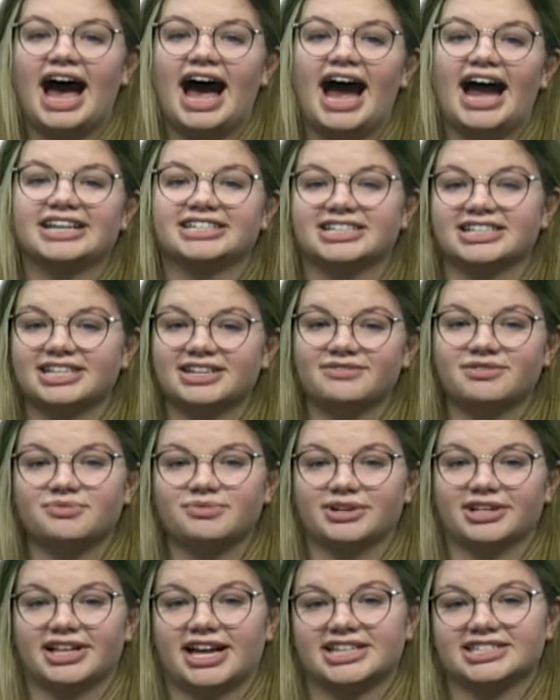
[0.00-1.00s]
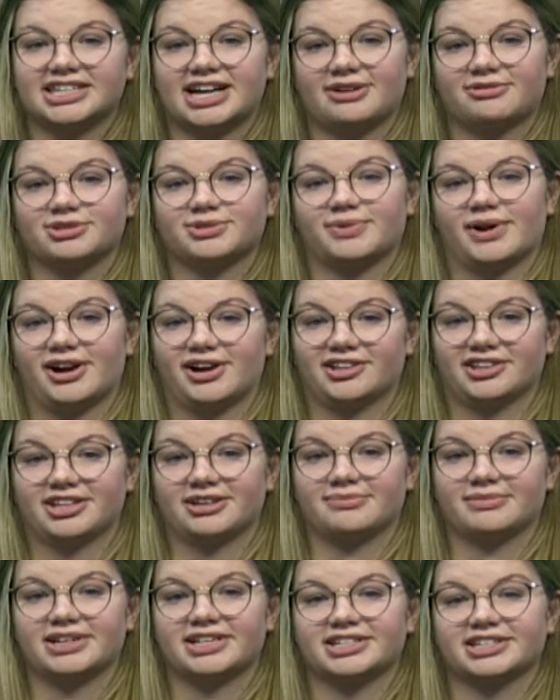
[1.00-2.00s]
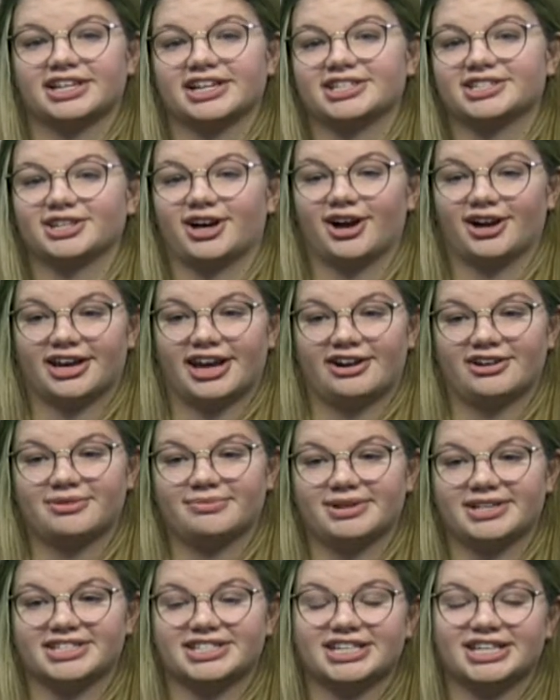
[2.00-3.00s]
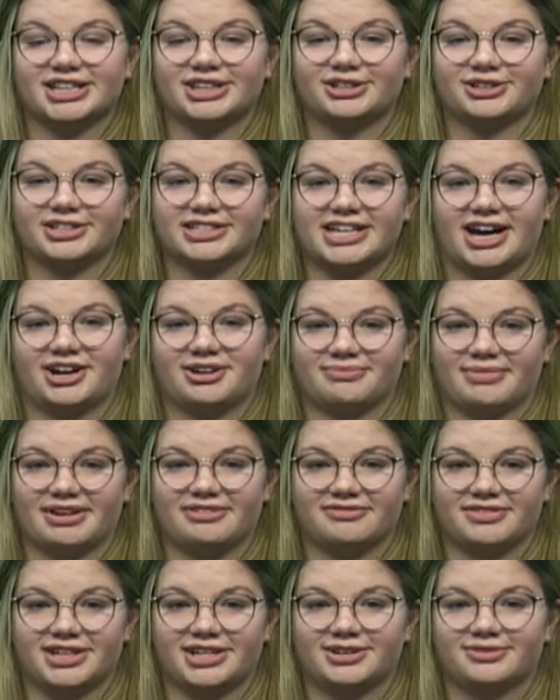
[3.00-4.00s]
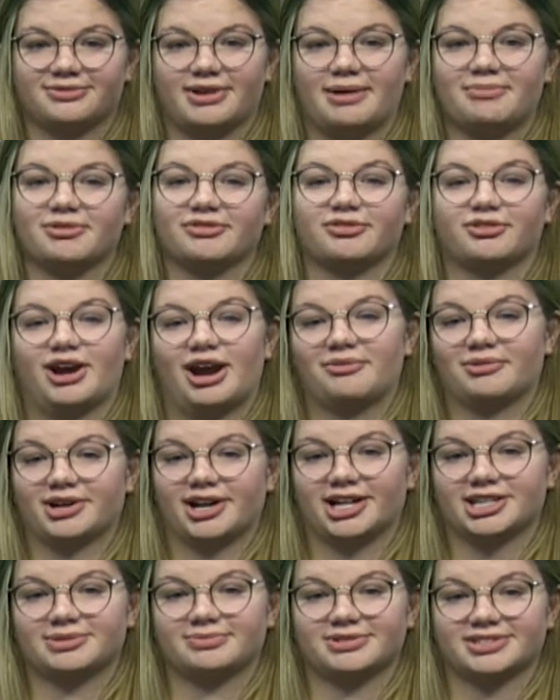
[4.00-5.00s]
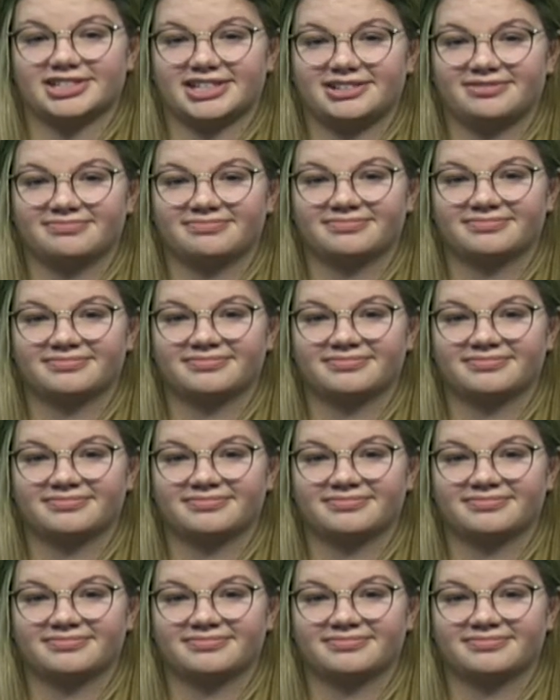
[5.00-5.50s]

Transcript: I didn't even realize that I was wearing them until I saw Carrie Benson look down at my feet right before I went on to present.